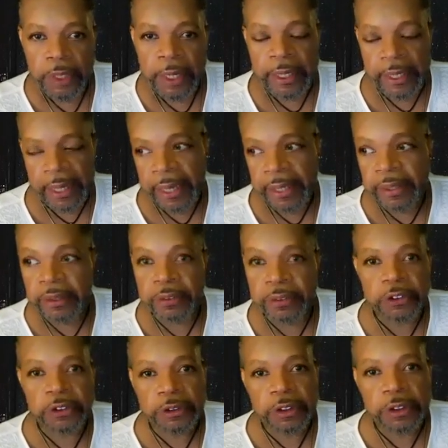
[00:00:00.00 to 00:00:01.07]
And I
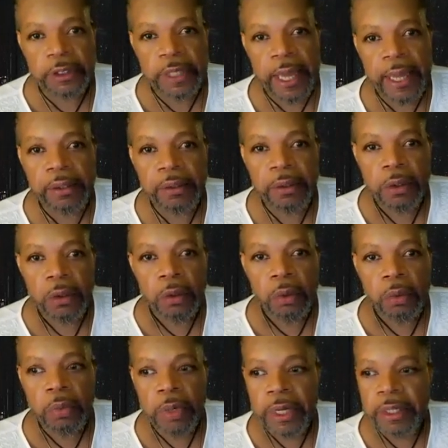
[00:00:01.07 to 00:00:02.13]
understood that
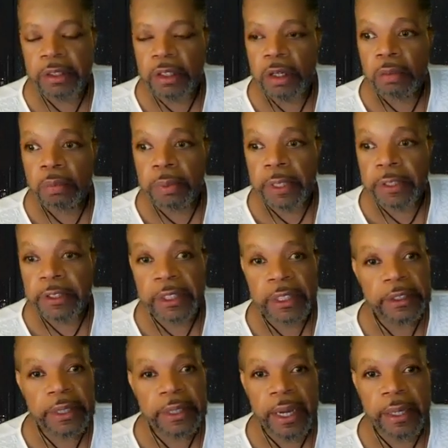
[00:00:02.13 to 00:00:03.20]
when Brother
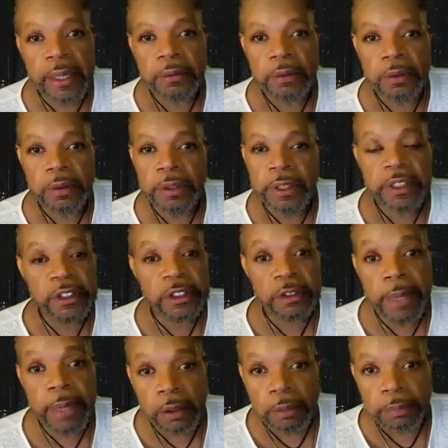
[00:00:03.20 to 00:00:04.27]
Kenyon needed
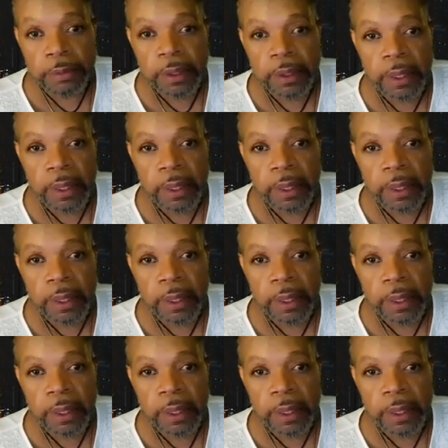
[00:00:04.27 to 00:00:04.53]
some help.